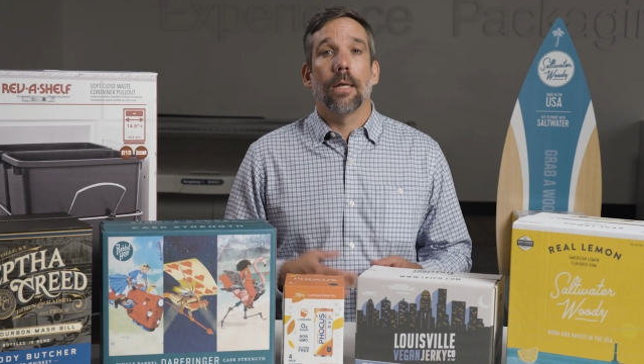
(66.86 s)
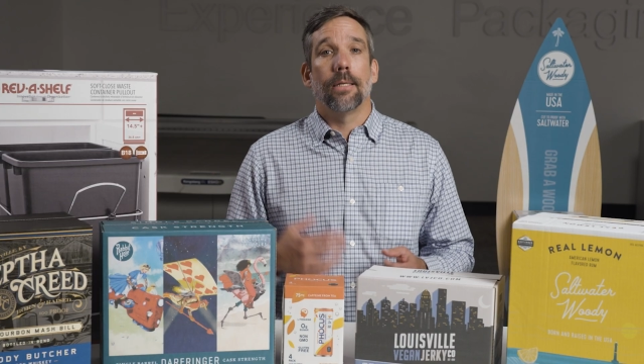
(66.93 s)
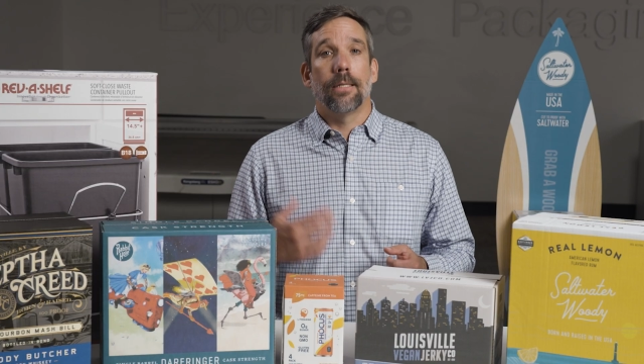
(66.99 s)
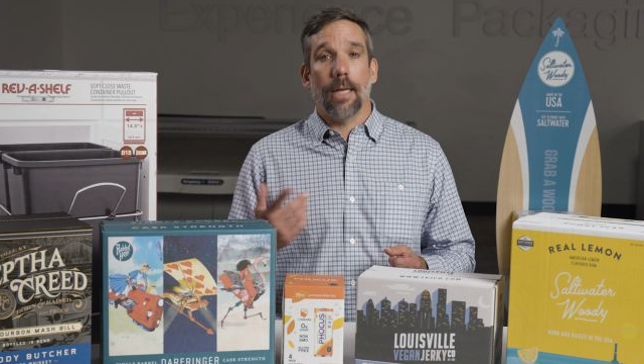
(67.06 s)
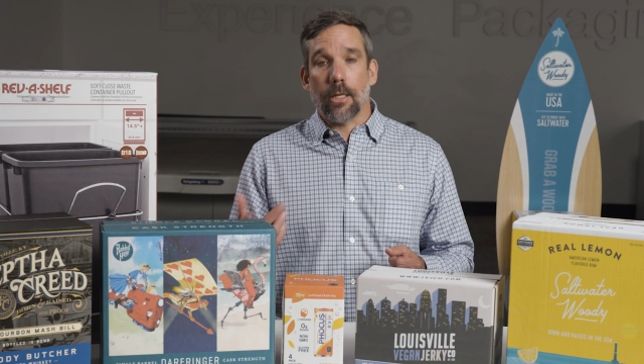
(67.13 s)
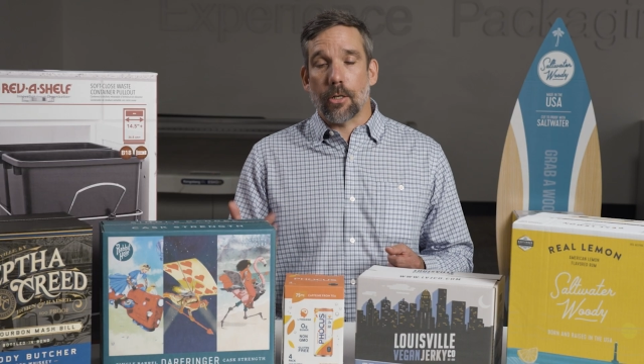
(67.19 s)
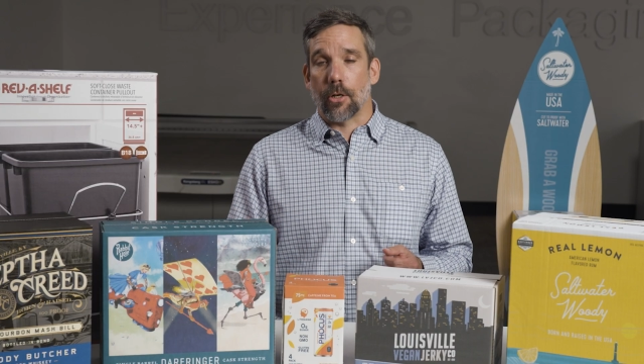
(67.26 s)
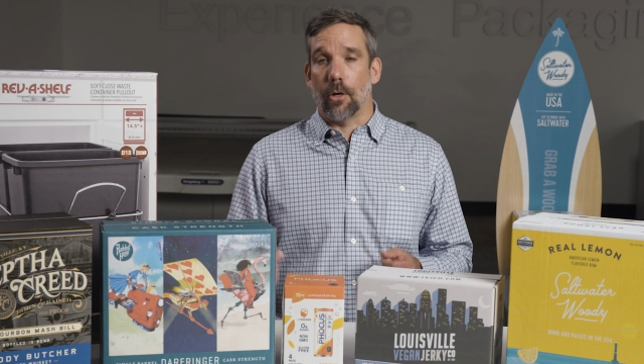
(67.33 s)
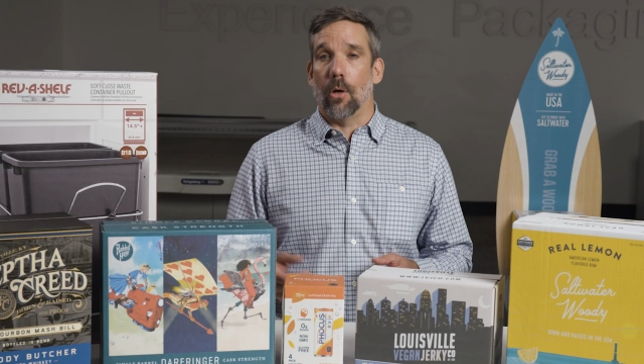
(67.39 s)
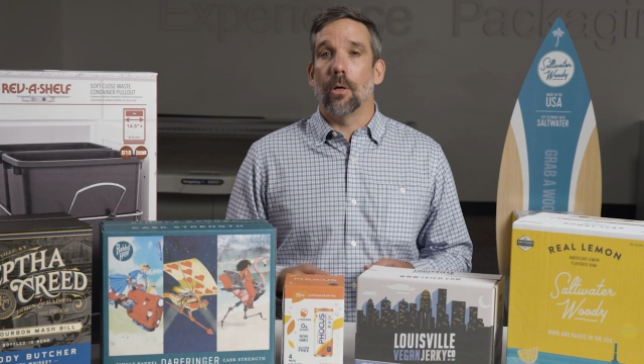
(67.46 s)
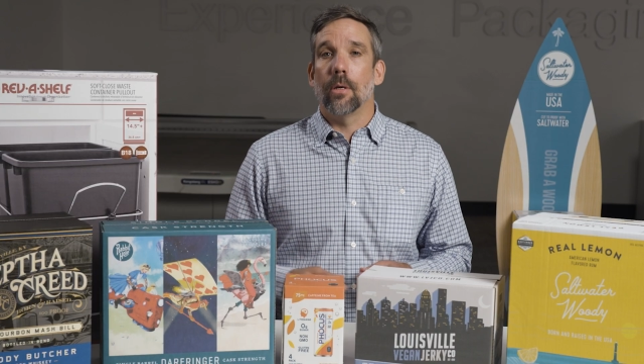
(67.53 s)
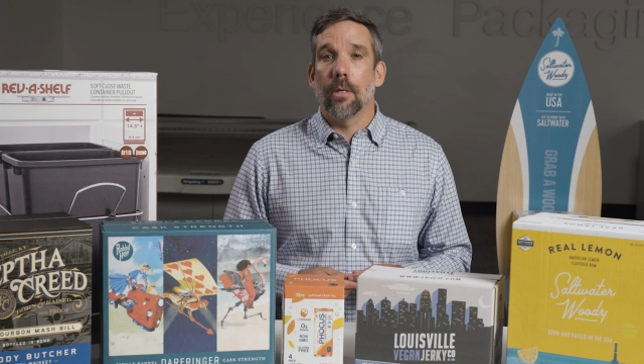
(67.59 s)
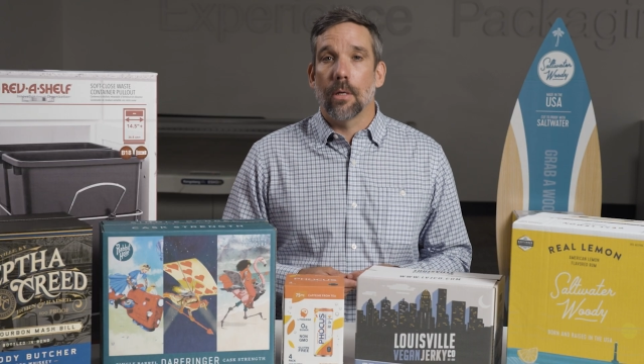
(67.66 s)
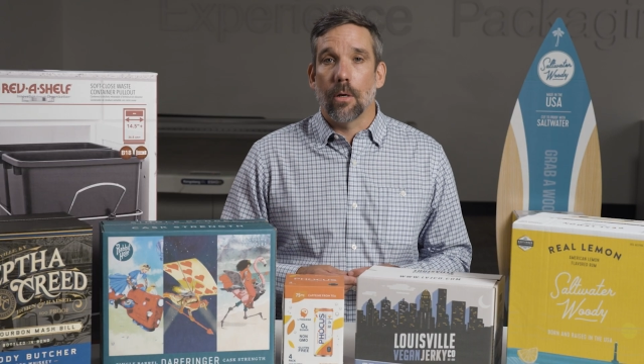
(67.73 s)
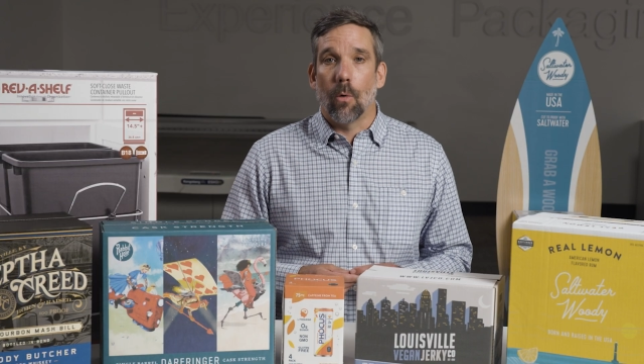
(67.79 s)
Digital
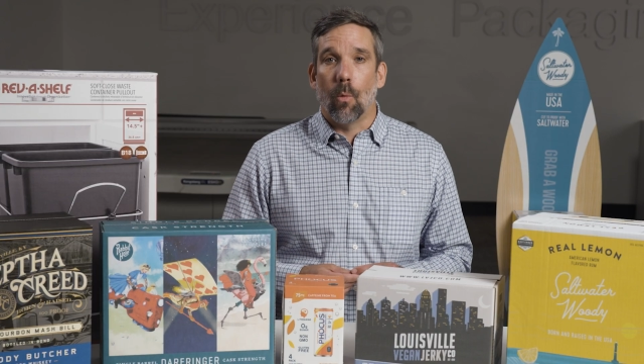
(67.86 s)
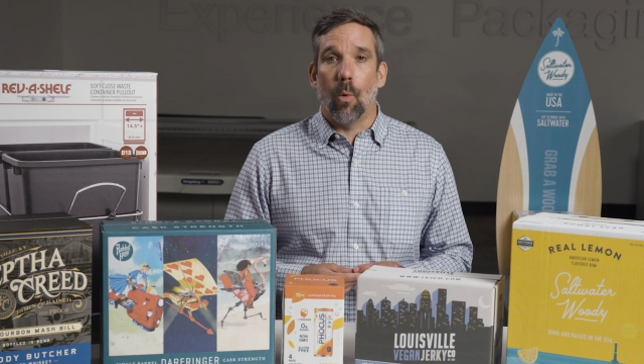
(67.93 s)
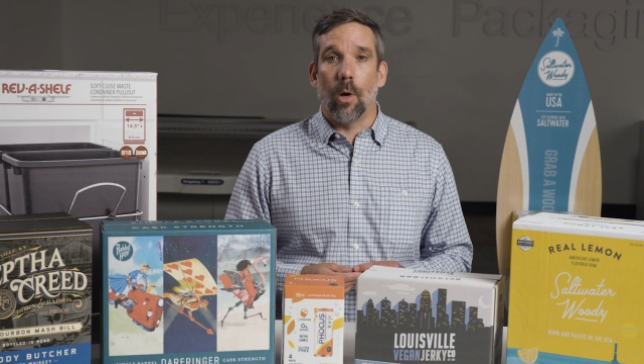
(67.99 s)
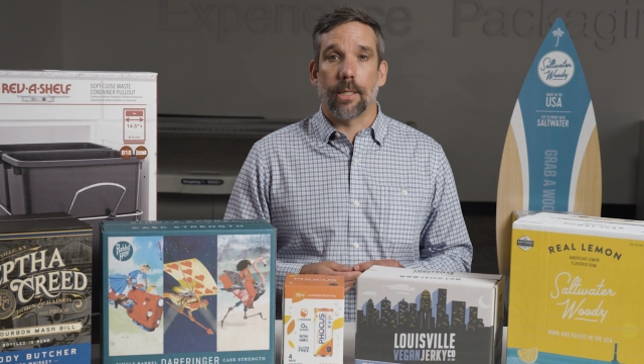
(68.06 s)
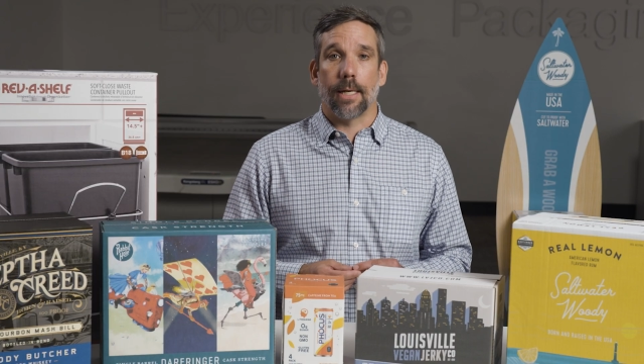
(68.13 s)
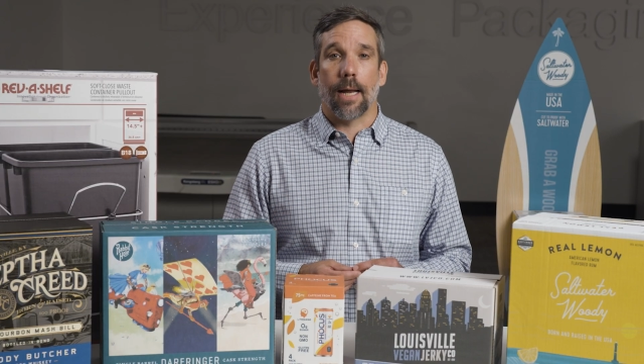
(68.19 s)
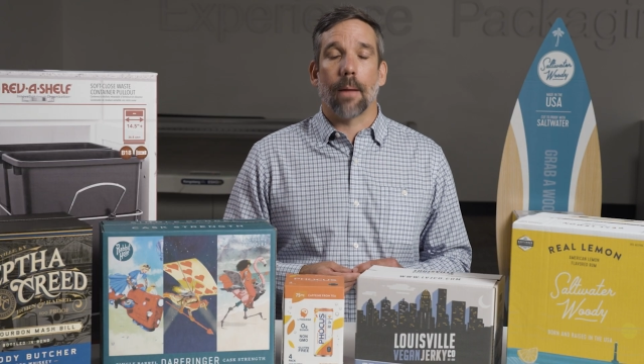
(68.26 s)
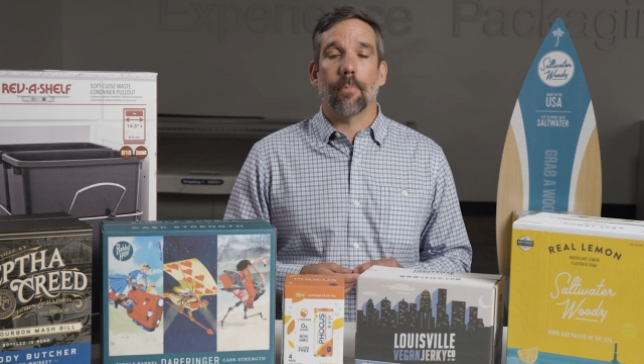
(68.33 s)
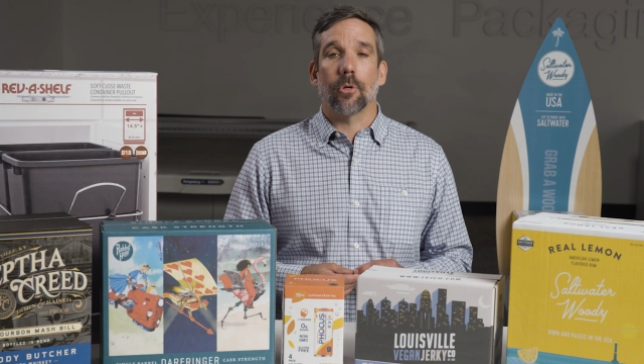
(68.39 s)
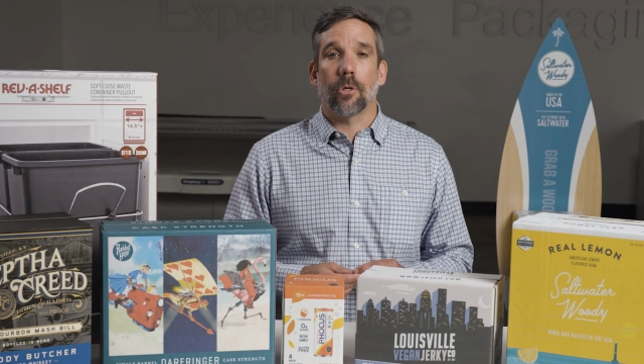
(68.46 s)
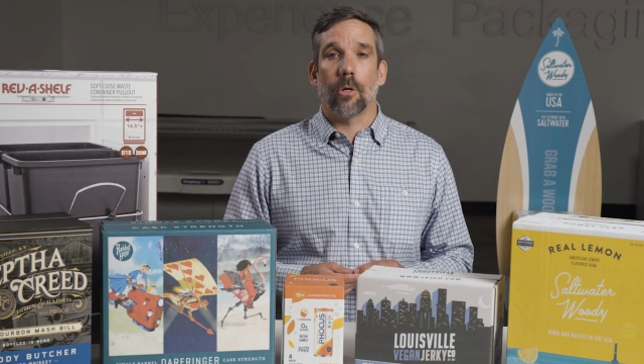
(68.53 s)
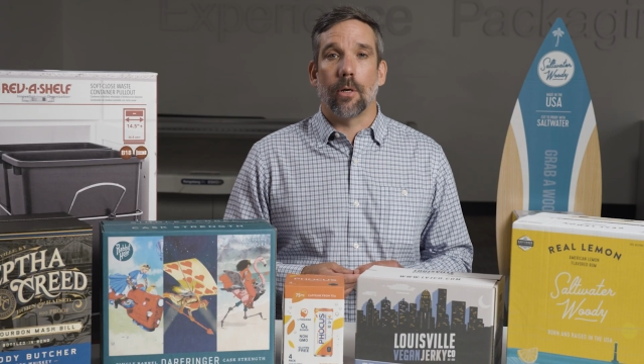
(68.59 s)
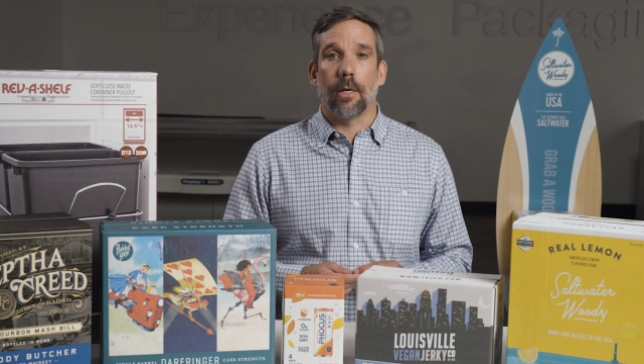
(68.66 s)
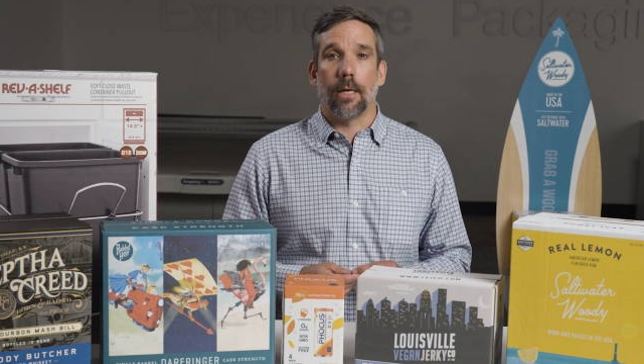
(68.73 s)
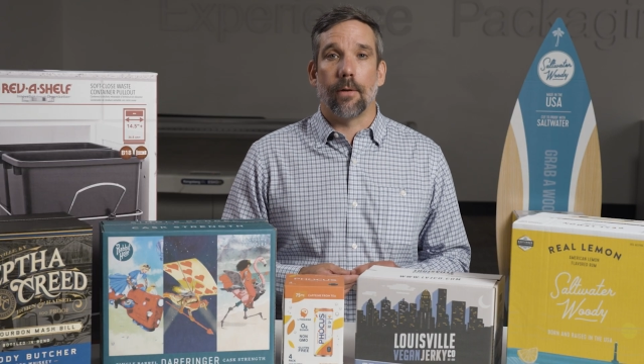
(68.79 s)
was an
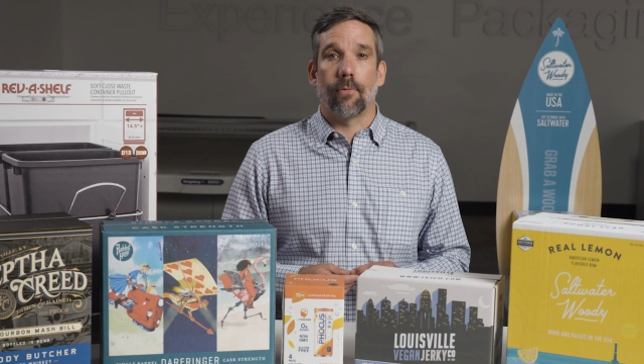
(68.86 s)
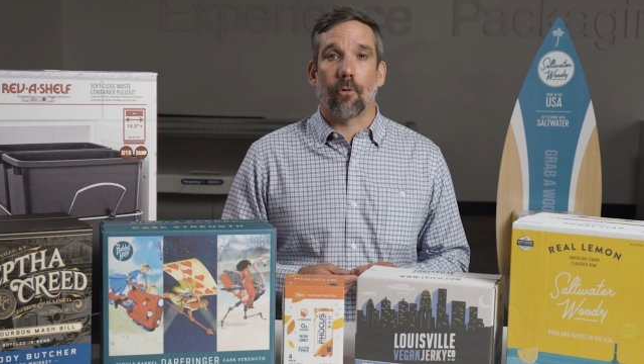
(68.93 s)
opportunity